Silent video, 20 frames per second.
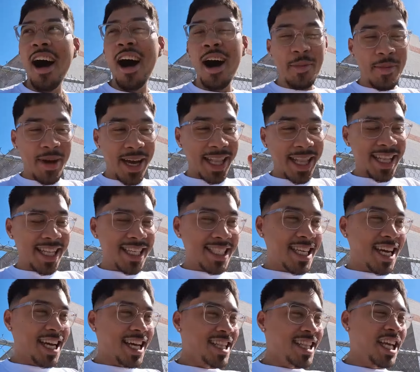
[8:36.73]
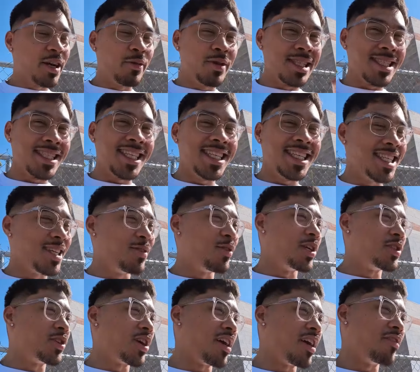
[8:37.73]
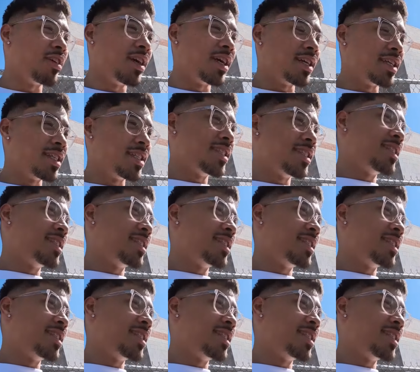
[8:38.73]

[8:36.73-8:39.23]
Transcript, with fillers: Um, and then the second thing was sneezing while driving.